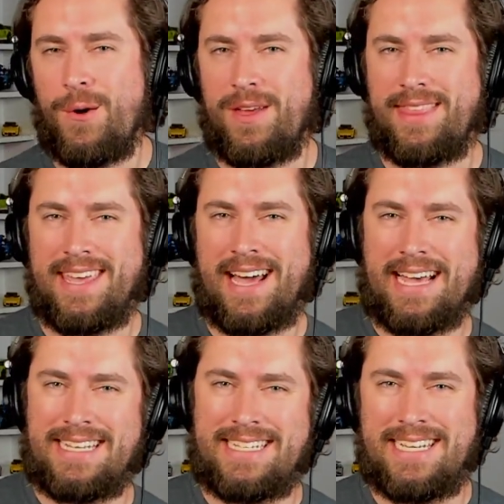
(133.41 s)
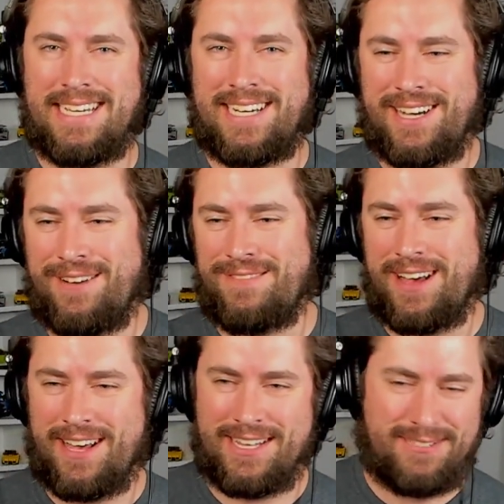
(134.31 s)
with the idea of
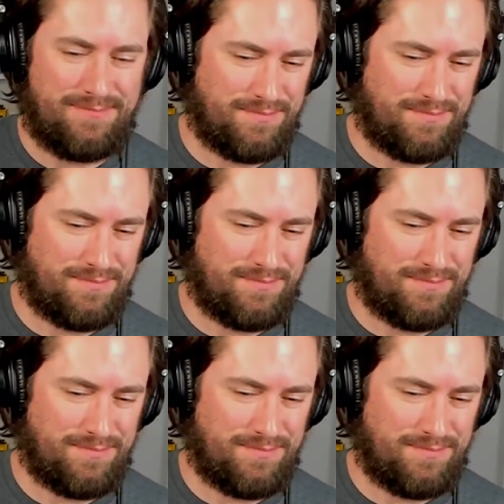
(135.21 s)
a